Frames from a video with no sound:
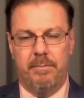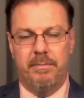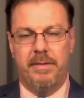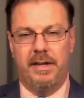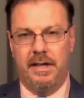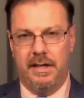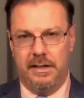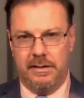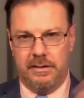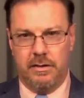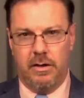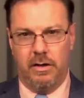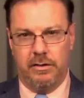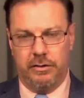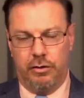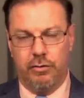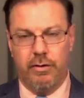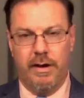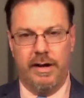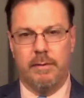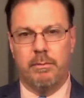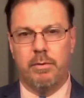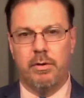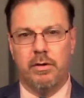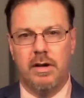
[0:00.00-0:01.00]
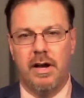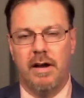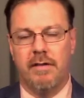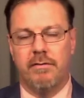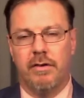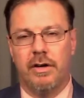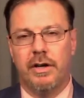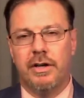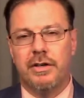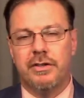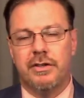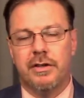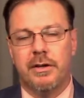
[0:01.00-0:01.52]
something, it's called credible
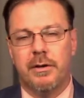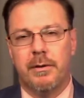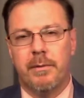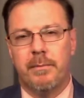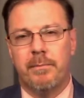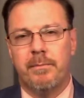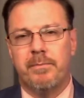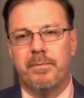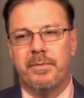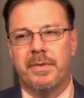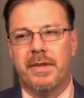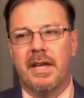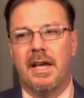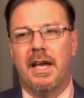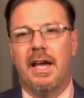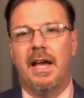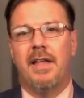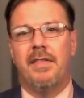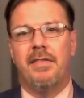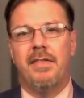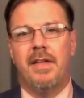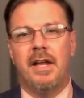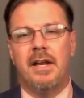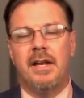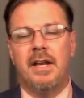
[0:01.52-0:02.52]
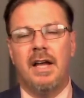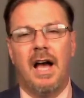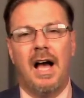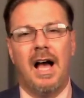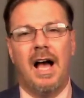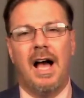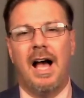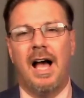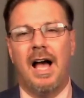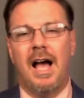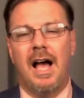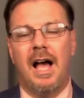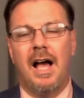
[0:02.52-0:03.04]
coverage,
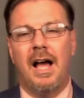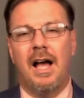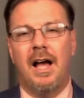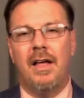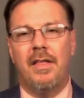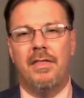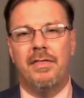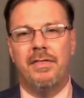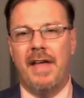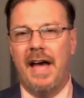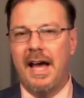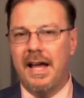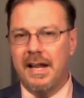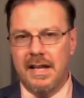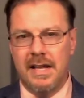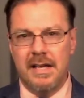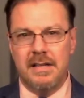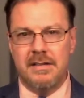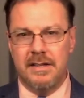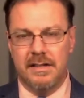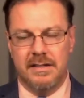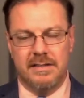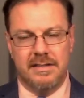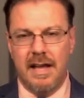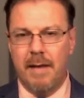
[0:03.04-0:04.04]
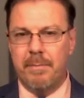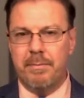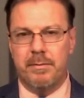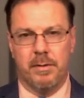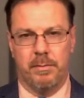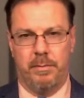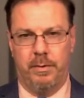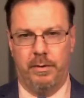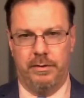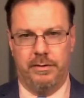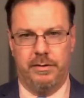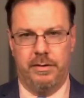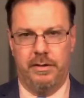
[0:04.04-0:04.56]
then that is
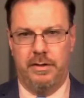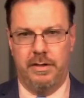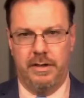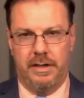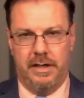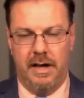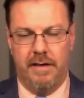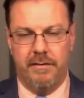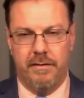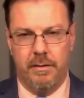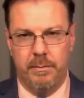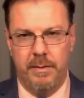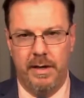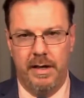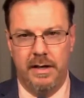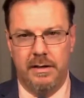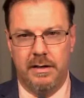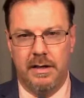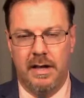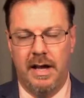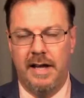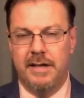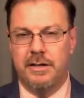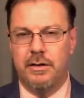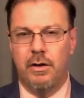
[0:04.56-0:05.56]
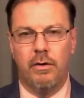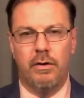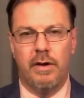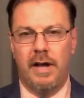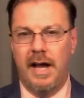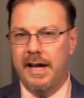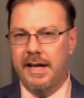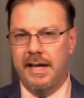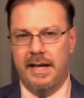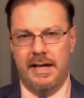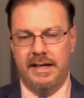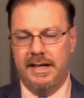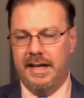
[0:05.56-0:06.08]
acceptable to the government. I
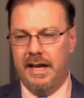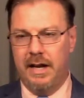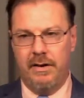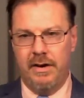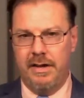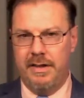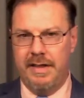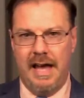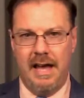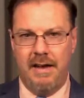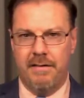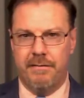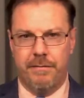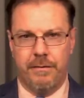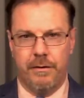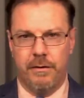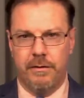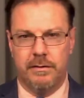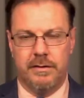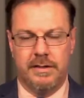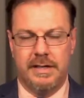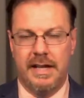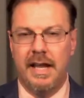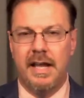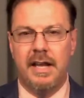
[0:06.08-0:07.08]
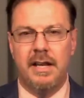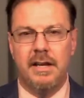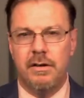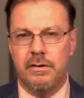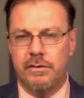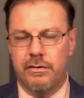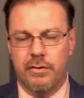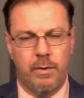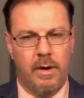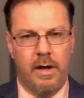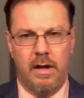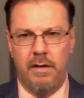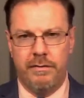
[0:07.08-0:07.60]
don't I can carry that for
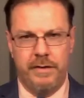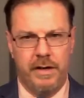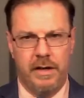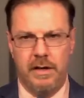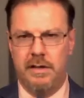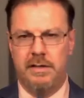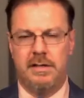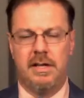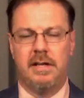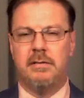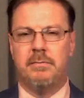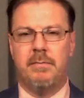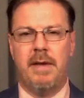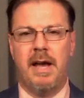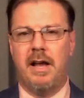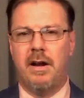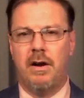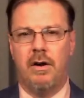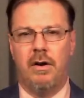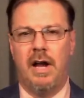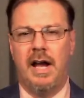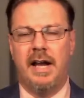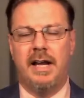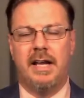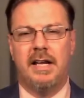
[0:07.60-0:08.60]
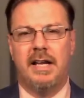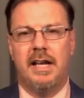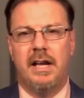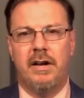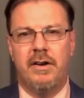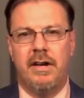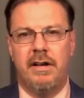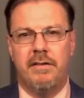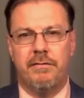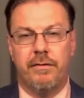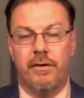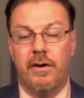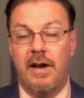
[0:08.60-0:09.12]
10, 12 years, it doesn't matter. I can
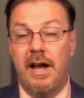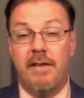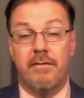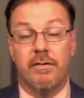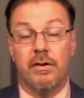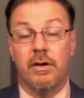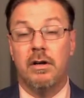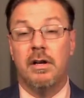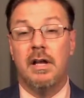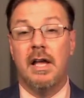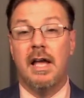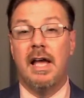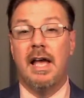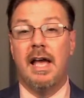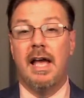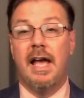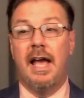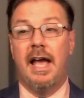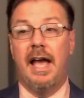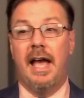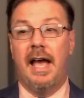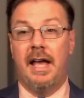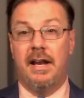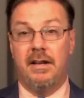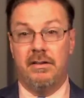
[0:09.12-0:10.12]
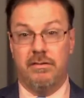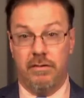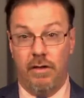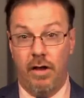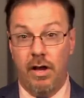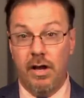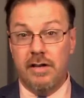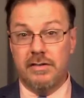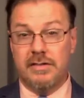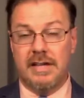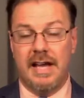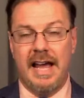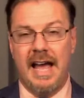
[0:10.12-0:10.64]
carry it forever. And as
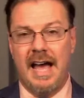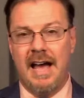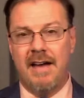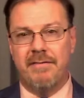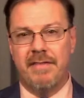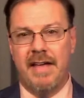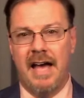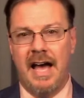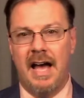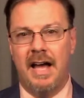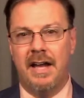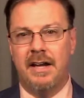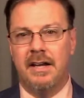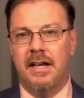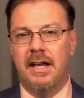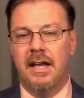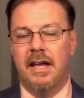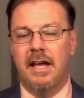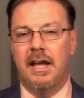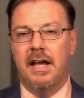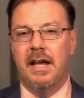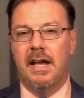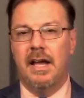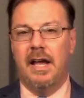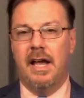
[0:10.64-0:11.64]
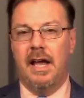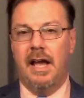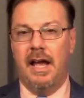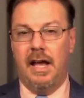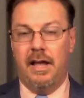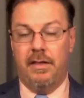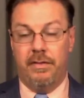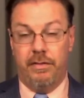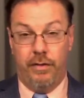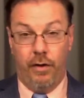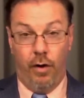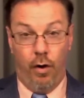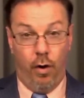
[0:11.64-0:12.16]
long as I have that,
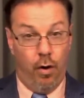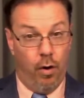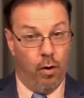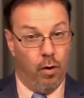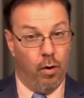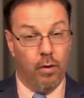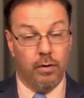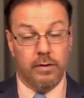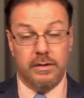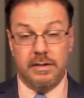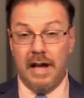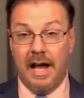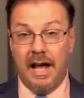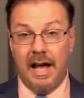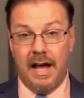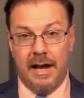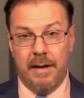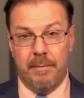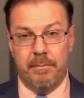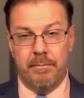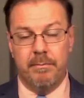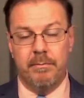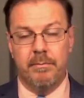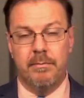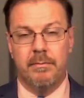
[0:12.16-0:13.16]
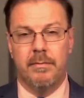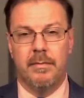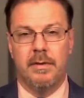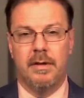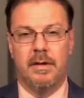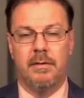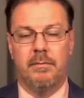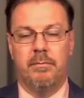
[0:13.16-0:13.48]
the whole time